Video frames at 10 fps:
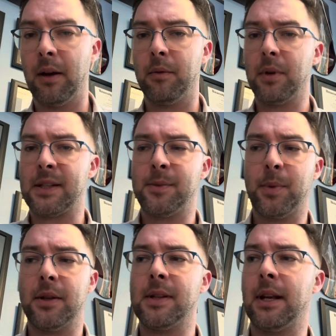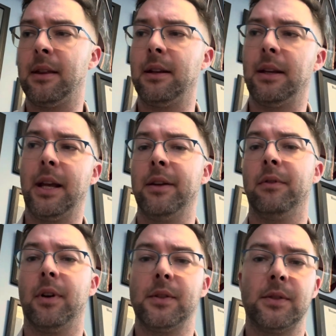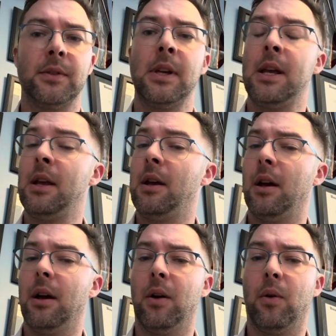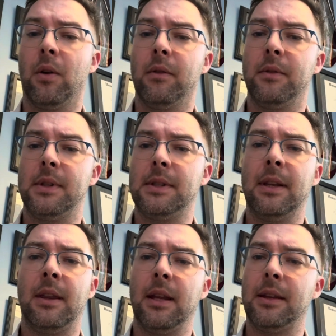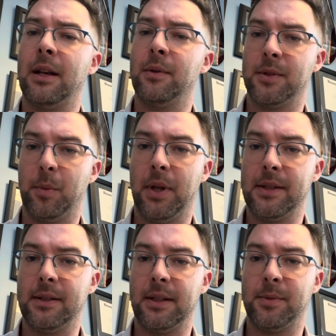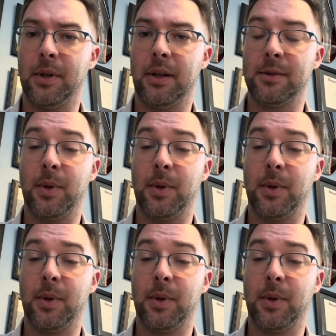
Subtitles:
experience anything adverse or didn't think that it was a pleasant experience.